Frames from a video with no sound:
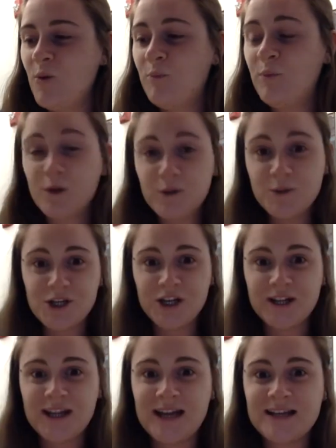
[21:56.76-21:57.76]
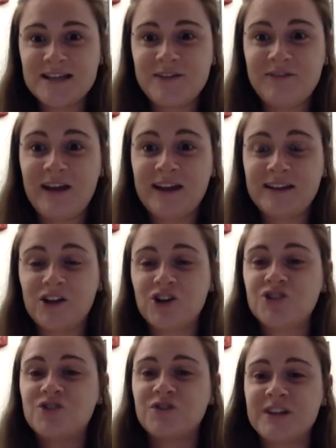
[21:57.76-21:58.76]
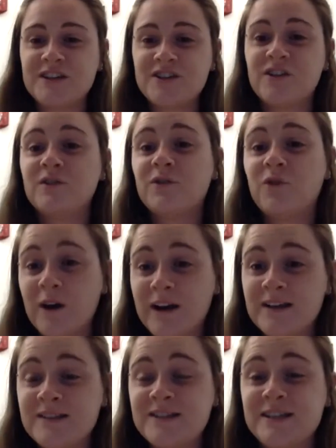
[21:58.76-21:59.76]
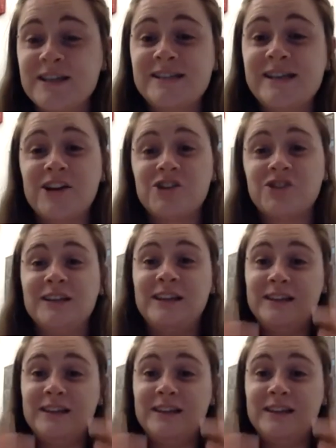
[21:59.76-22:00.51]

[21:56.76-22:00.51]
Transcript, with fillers: pollution that is affecting our trees and our forests is actually